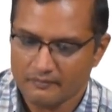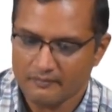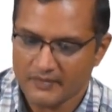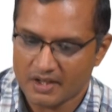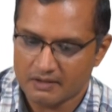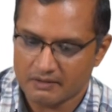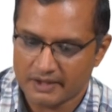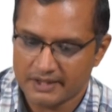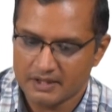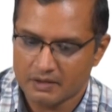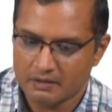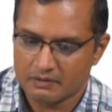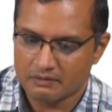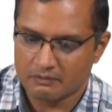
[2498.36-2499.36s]
write
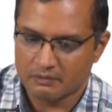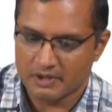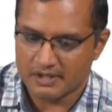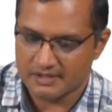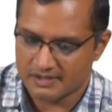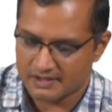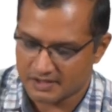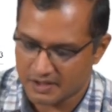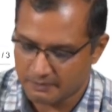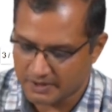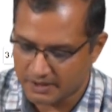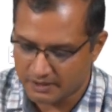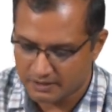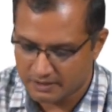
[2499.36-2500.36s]
down what is
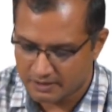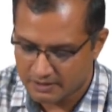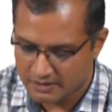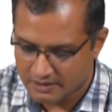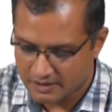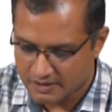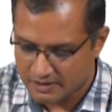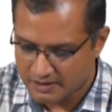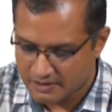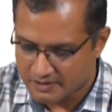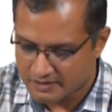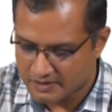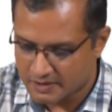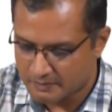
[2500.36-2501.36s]
Cp.
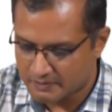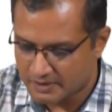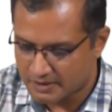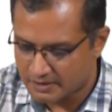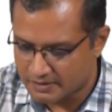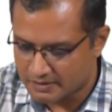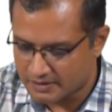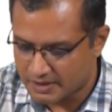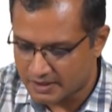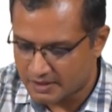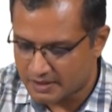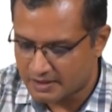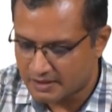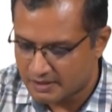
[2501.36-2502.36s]
Cp is
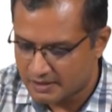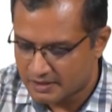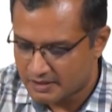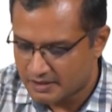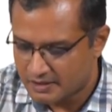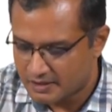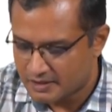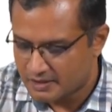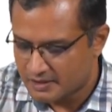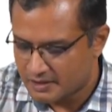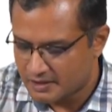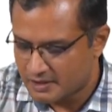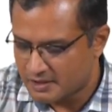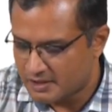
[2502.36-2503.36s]
the
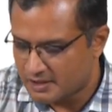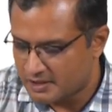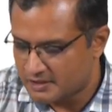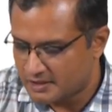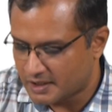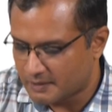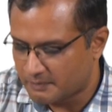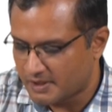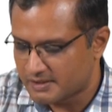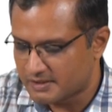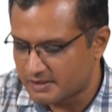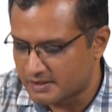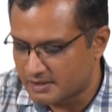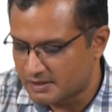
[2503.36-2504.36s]
heat
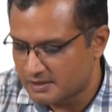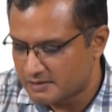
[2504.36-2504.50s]
capacity